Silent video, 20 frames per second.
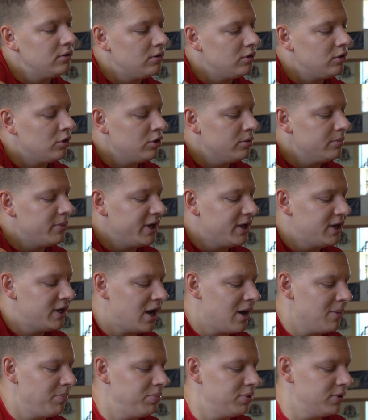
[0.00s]
on my
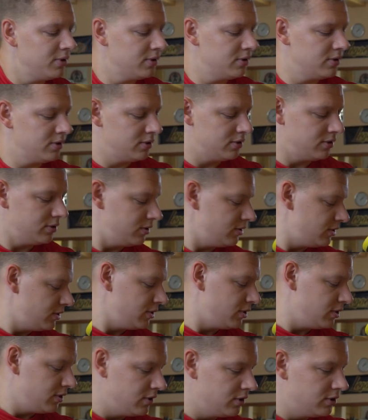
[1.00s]
cup.
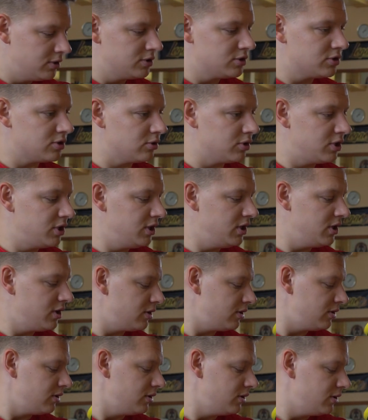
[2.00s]
So
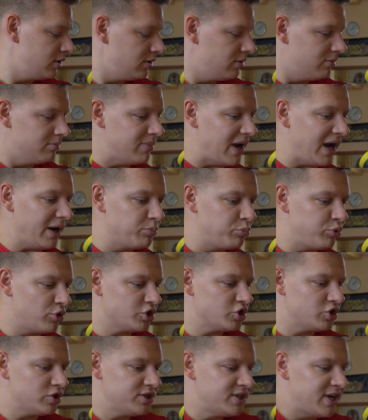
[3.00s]
here, back
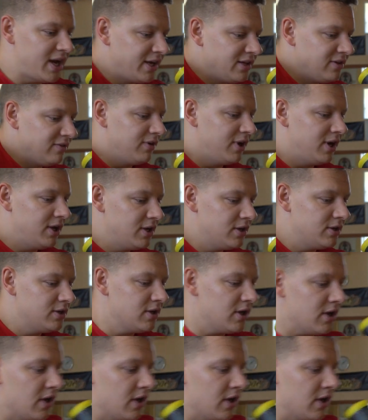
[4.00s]
pressure is activated,